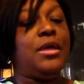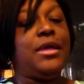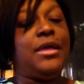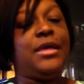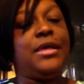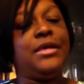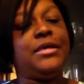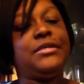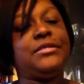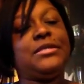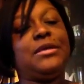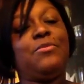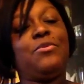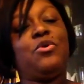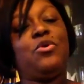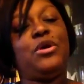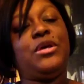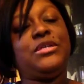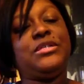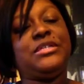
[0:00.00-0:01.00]
is
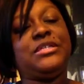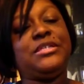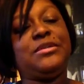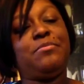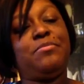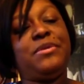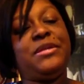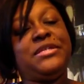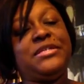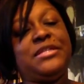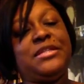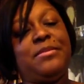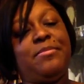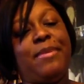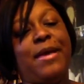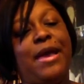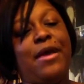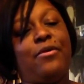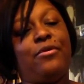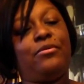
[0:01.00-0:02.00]
a simplicity
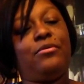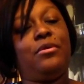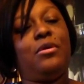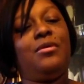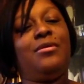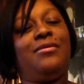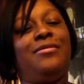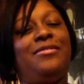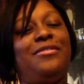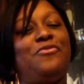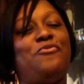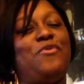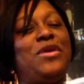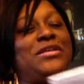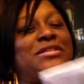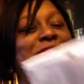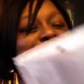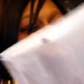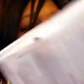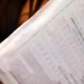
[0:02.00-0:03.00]
pattern, and the
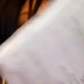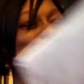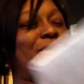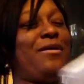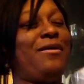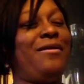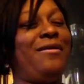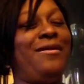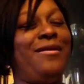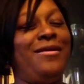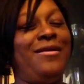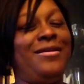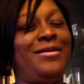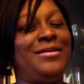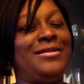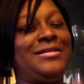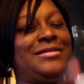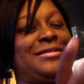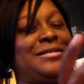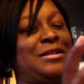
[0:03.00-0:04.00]
rest of them are
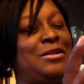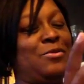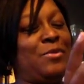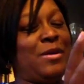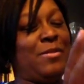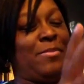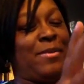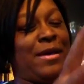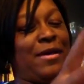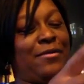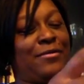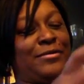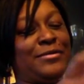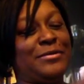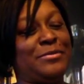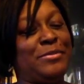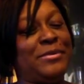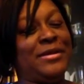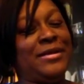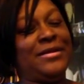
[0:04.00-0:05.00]
silhouette
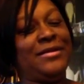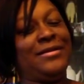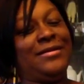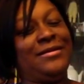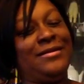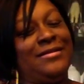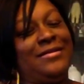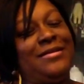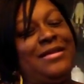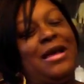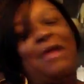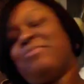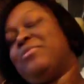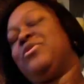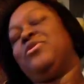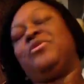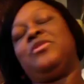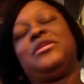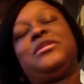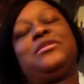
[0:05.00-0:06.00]
patterns, but I'm going
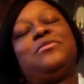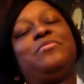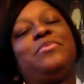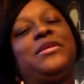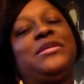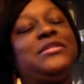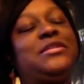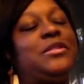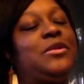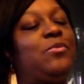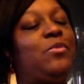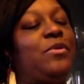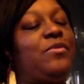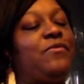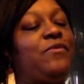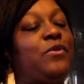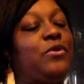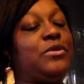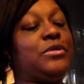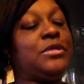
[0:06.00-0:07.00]
to do the simplicity
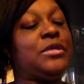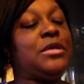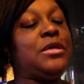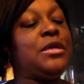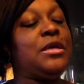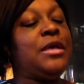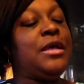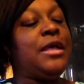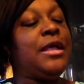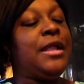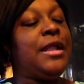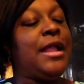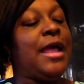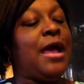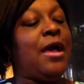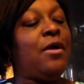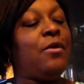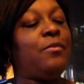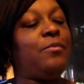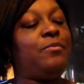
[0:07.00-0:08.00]
one first.
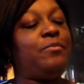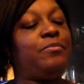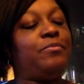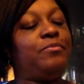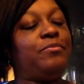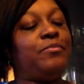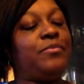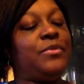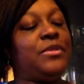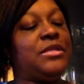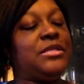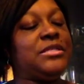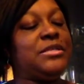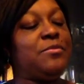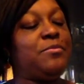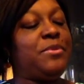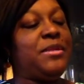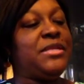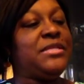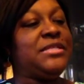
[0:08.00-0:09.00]
Now, the
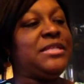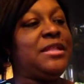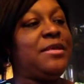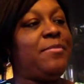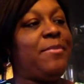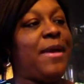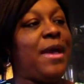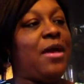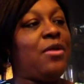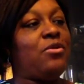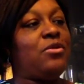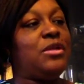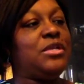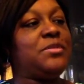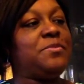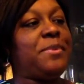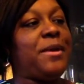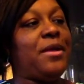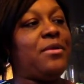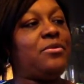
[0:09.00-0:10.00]
simplicity pattern
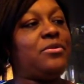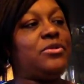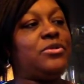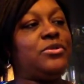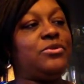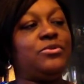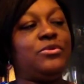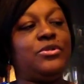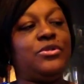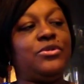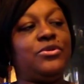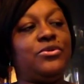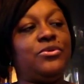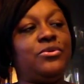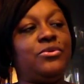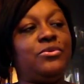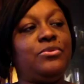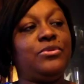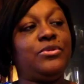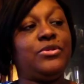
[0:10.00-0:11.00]
is pattern
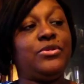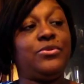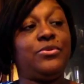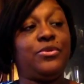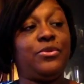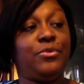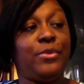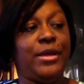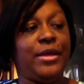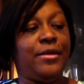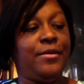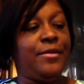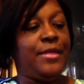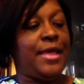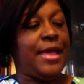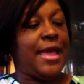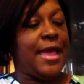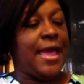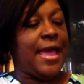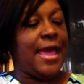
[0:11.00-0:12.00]
2223,
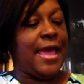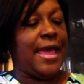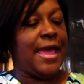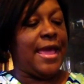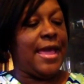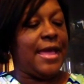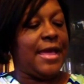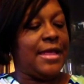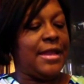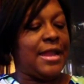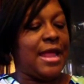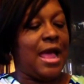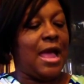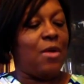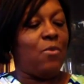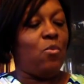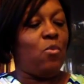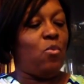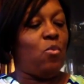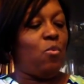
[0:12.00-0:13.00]
and
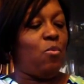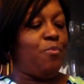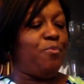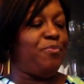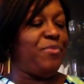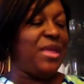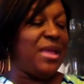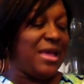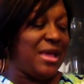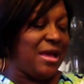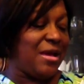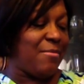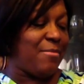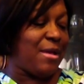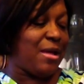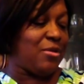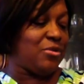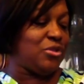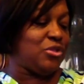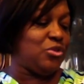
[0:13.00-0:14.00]
I'm thinking
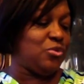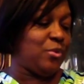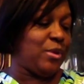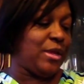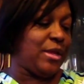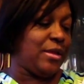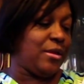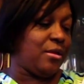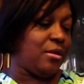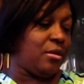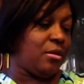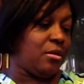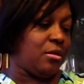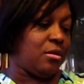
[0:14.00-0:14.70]
about doing